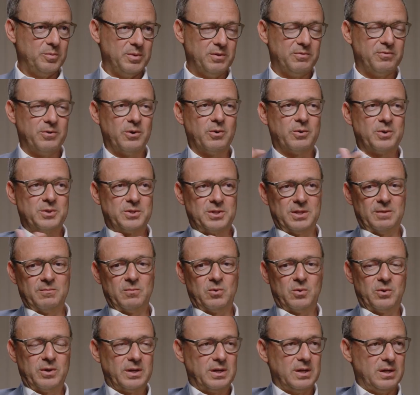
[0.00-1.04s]
be focusing
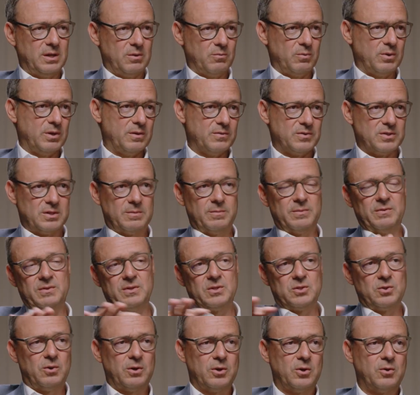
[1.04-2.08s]
more on getting rid of some of
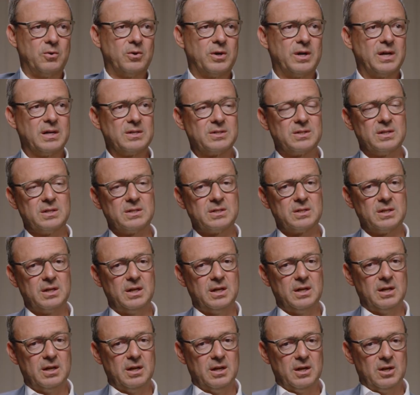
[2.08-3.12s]
these non-core assets?
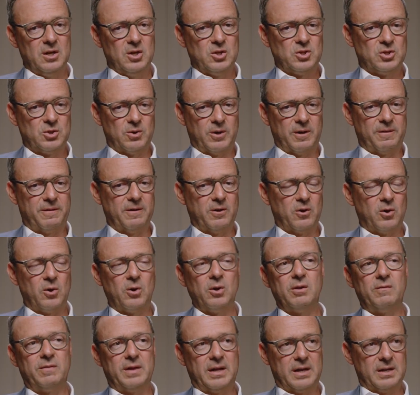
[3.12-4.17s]
So I think
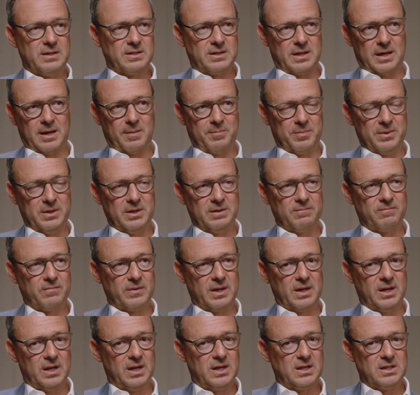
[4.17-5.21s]
all of that is happening,
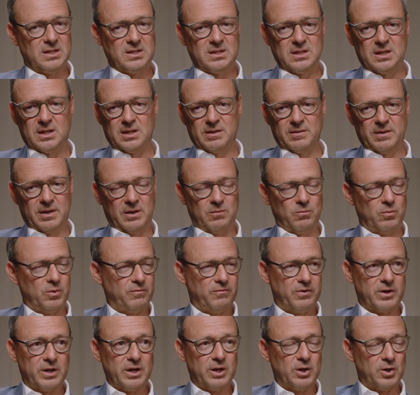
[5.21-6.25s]
and we're
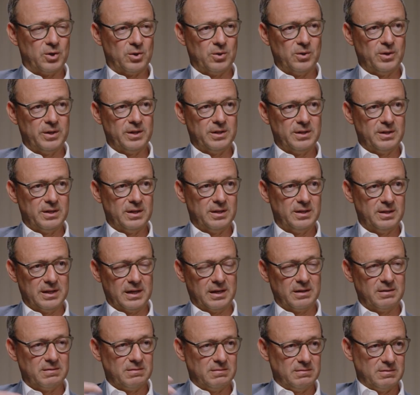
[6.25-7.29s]
very early in
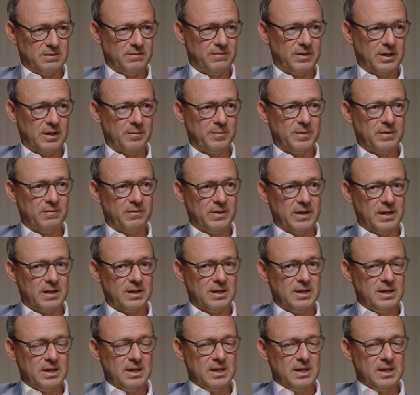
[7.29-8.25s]
that development of that.